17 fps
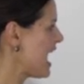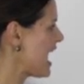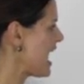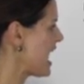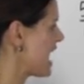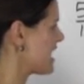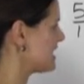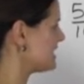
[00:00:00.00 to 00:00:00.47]

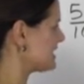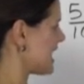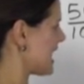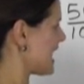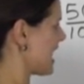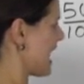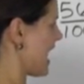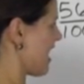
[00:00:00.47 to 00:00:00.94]
And
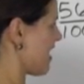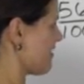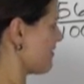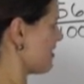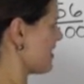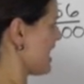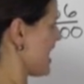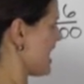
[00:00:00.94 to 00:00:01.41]
I
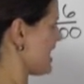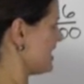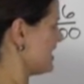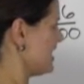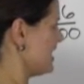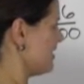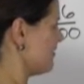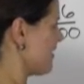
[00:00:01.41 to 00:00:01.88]
have
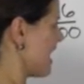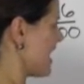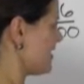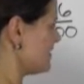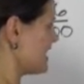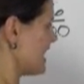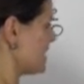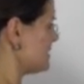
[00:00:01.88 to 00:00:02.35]
then
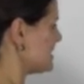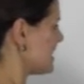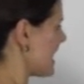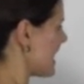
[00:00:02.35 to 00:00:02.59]
5 times